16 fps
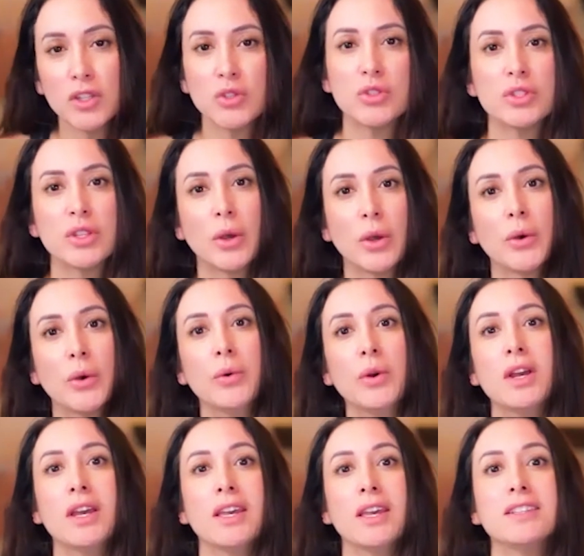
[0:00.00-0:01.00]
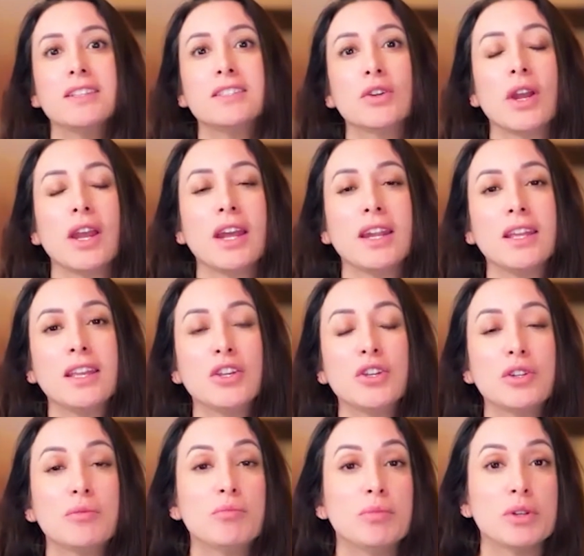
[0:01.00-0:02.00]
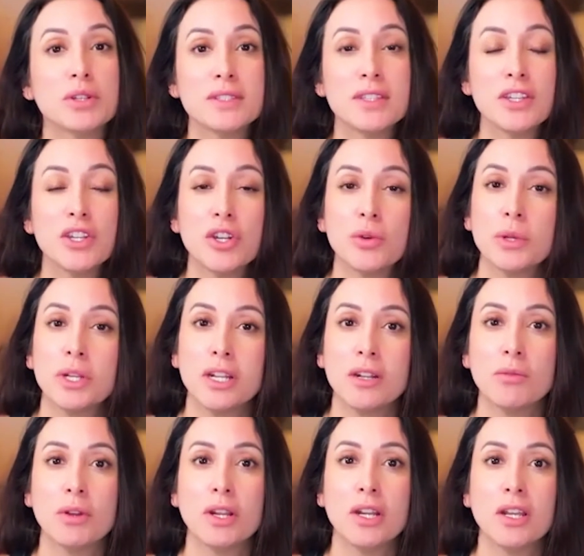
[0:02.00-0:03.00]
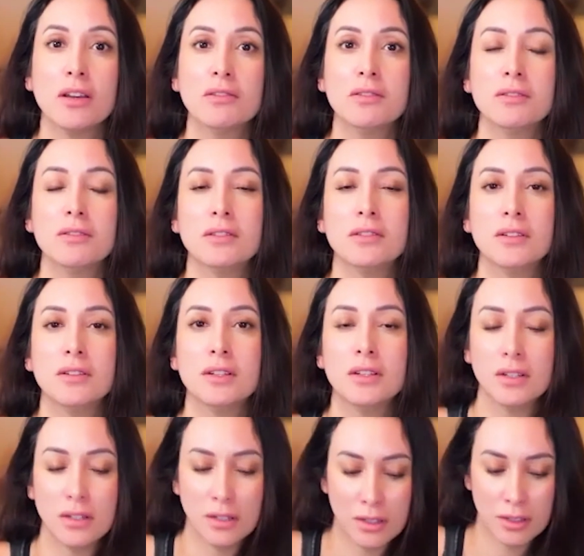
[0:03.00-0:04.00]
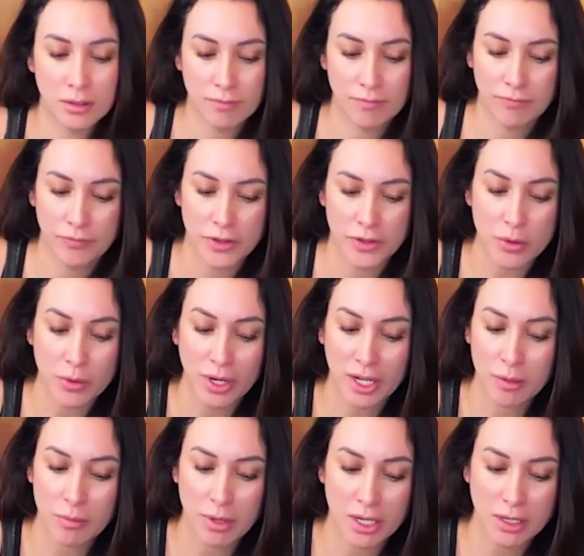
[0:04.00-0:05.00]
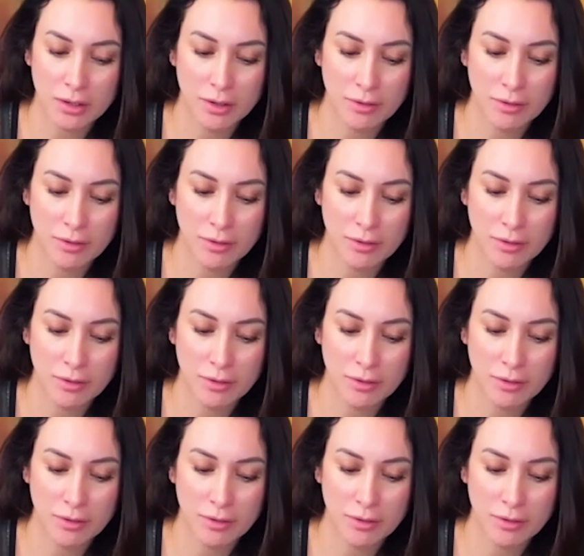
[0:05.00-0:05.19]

So is there any good books that you're reading right now? Do you recommend?